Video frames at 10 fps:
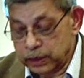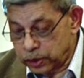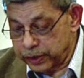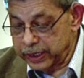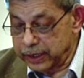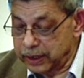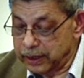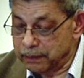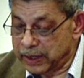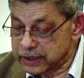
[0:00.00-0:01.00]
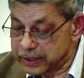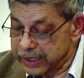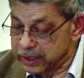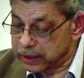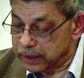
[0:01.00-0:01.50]
3 months
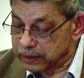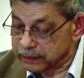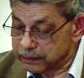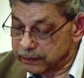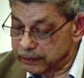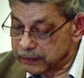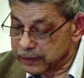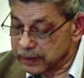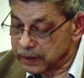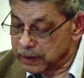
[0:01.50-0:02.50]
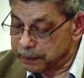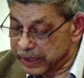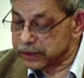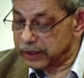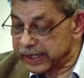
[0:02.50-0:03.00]
later,
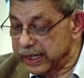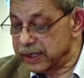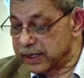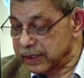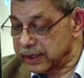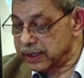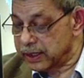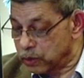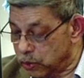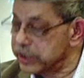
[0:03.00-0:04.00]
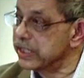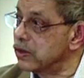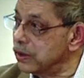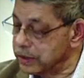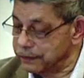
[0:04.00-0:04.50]
Pickthall again courted
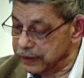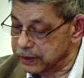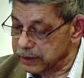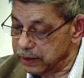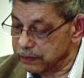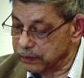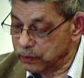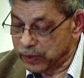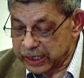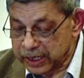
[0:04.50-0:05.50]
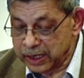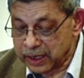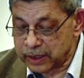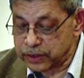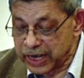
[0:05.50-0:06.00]
controversy when, in
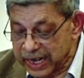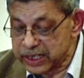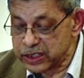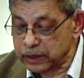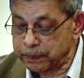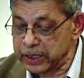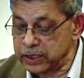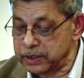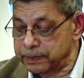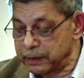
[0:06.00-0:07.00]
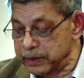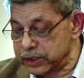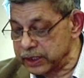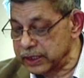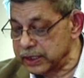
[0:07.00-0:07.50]
a challenging piece
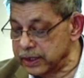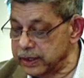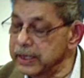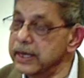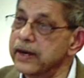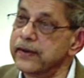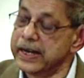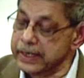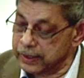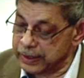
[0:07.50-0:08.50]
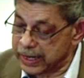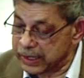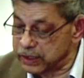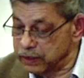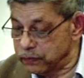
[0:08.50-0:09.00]
published in the radical
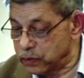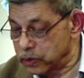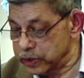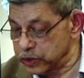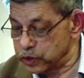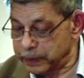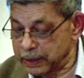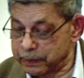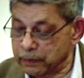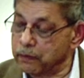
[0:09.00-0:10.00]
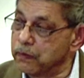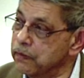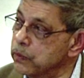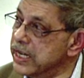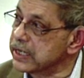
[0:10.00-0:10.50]
anti-war newspaper
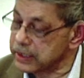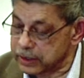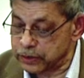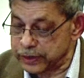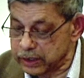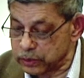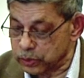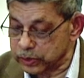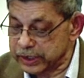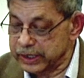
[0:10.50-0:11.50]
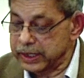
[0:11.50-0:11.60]
Workers' Dreadnought,